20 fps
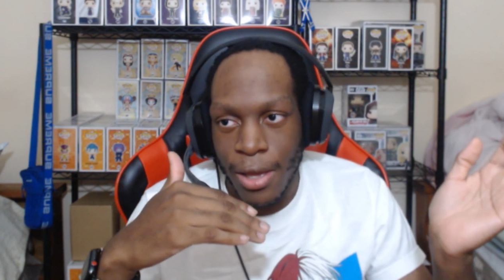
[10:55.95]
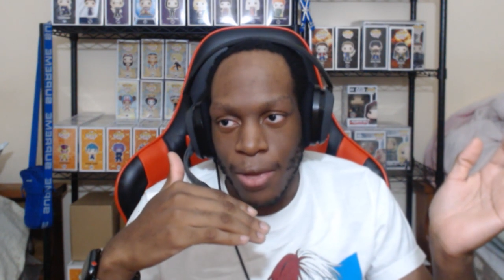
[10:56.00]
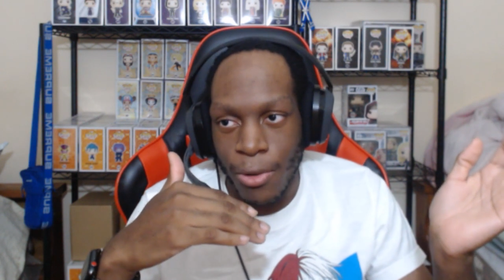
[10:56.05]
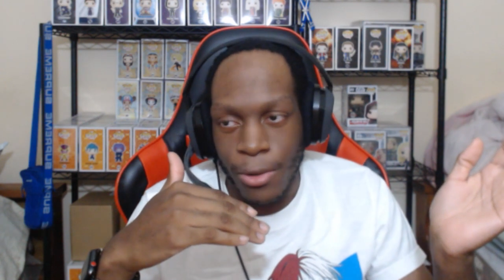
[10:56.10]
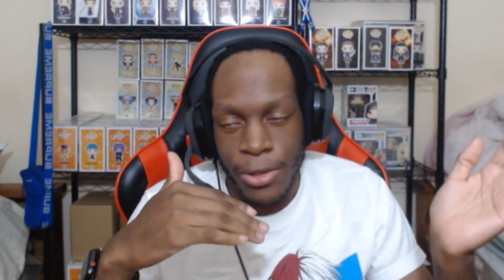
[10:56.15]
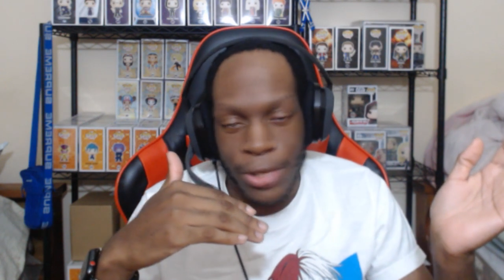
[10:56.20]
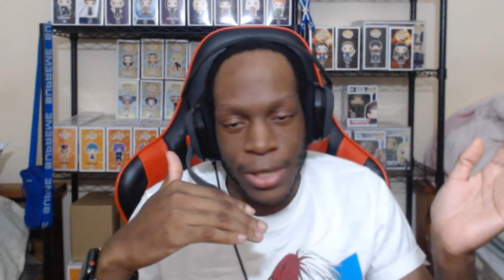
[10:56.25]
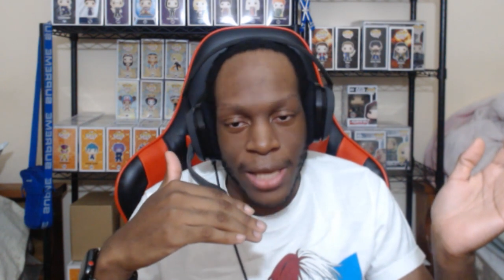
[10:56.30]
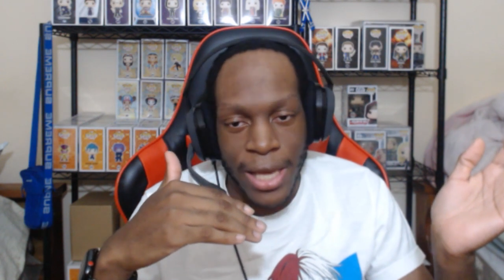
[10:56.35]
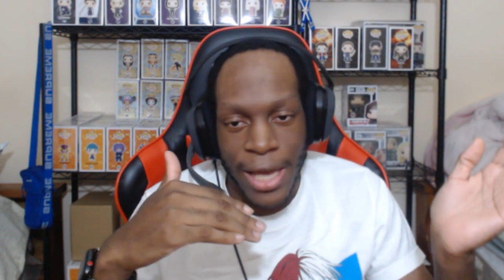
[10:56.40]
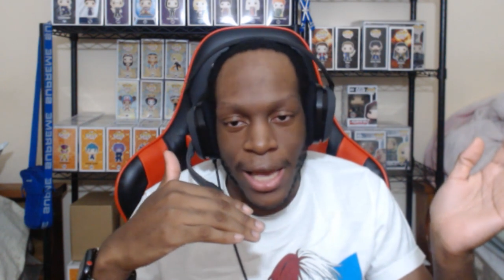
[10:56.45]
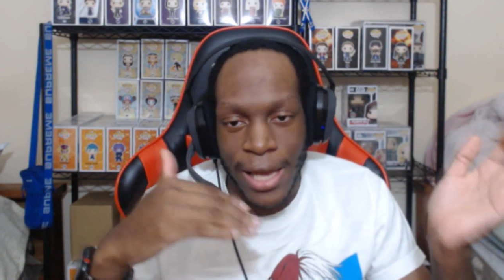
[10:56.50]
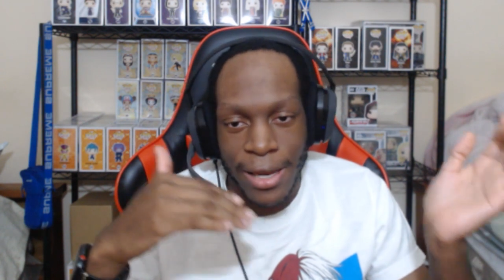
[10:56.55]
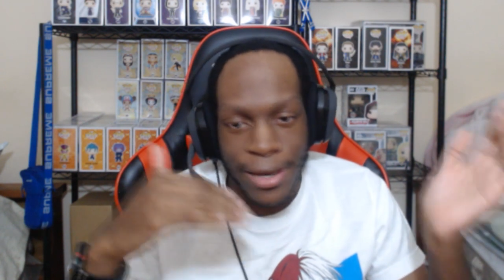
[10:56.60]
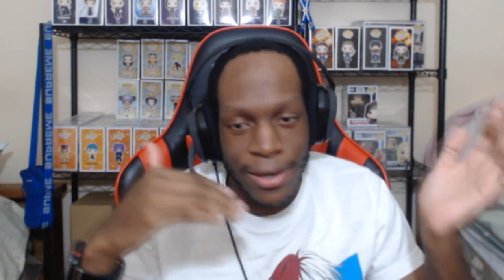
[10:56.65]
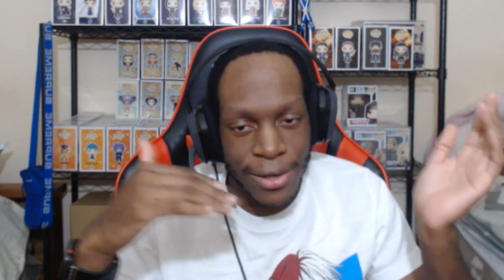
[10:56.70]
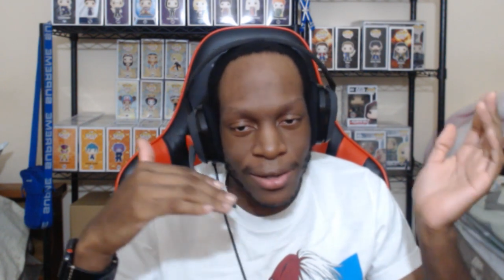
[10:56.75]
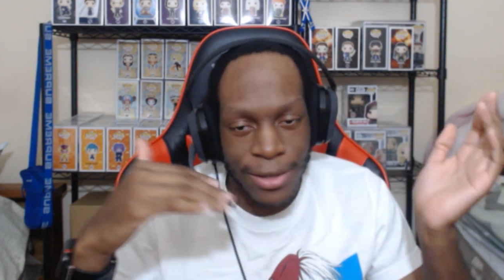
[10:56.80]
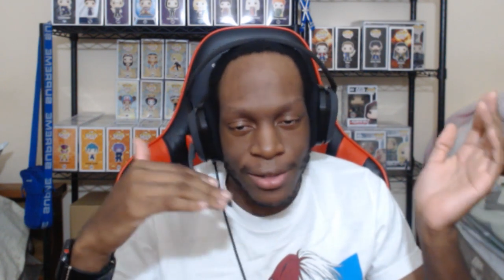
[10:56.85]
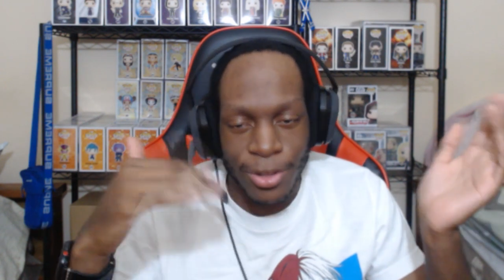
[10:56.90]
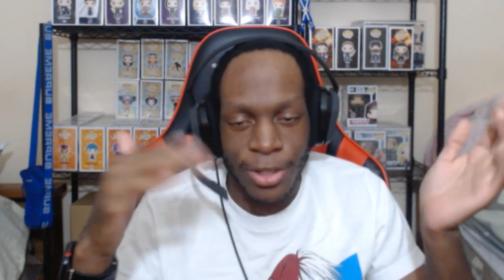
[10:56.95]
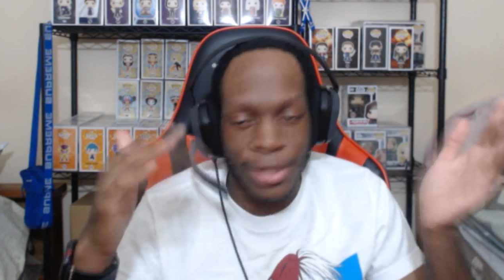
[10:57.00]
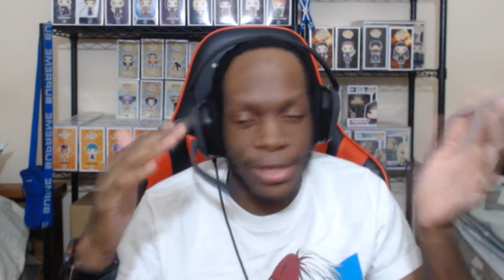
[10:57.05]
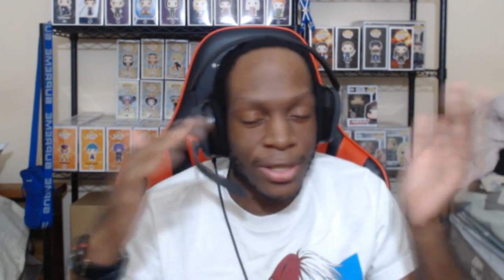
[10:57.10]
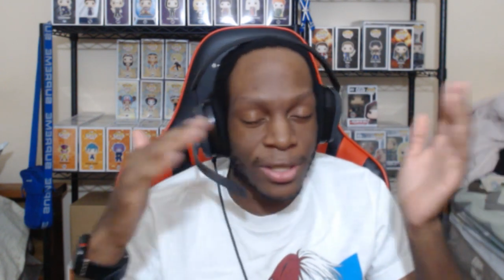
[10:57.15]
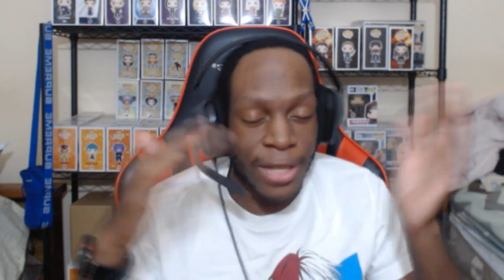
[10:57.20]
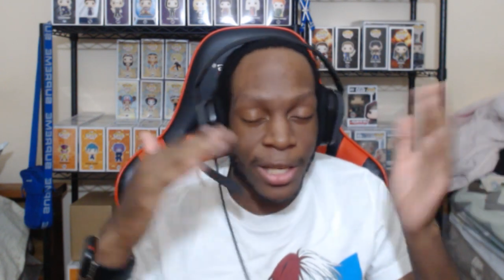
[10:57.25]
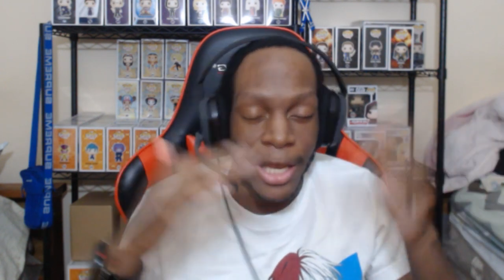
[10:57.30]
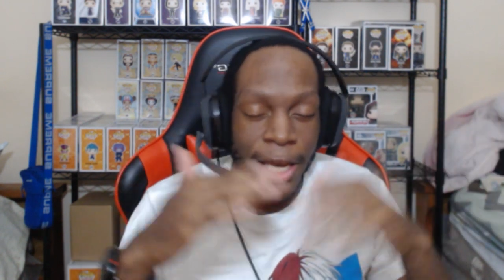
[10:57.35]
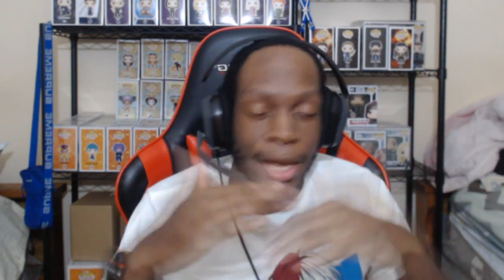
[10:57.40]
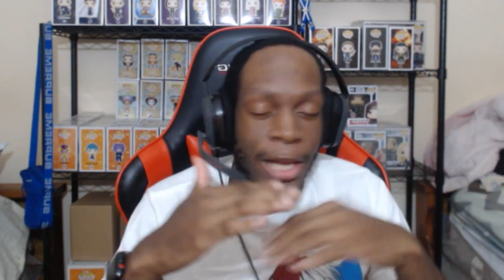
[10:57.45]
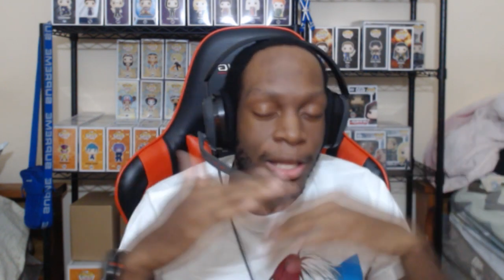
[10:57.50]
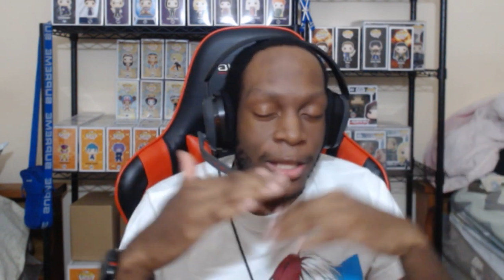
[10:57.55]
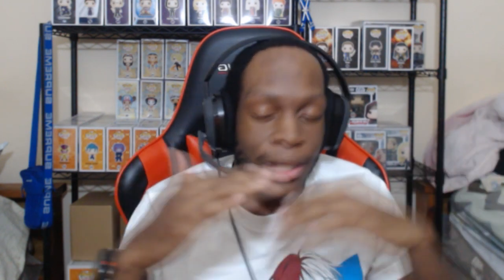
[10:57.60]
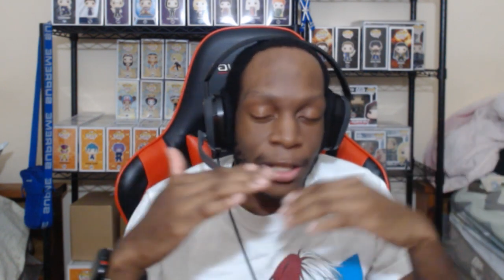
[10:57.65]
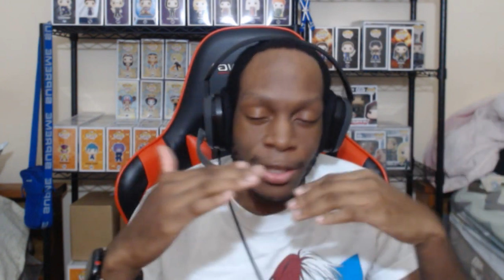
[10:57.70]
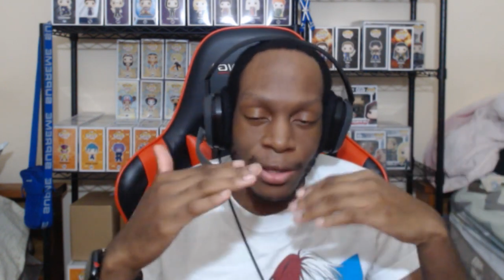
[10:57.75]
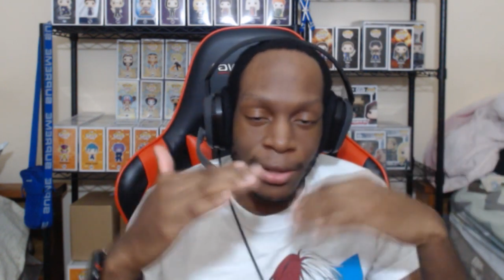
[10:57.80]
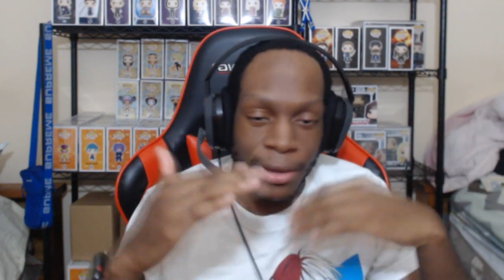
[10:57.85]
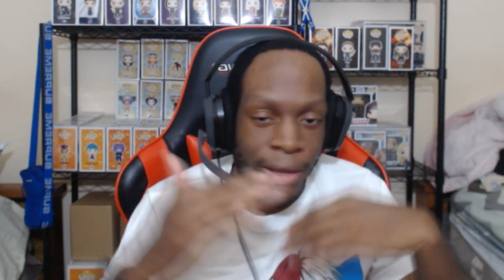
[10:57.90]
which again, just seeing